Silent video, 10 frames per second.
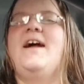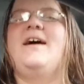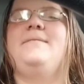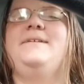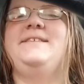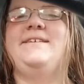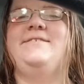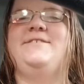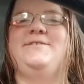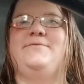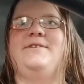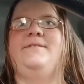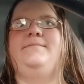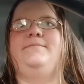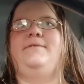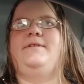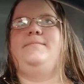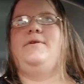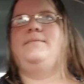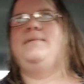I'm going to tell you a story while
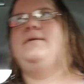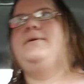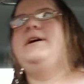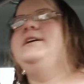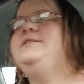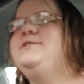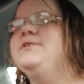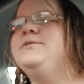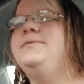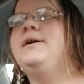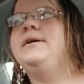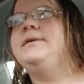I'm on my way to work.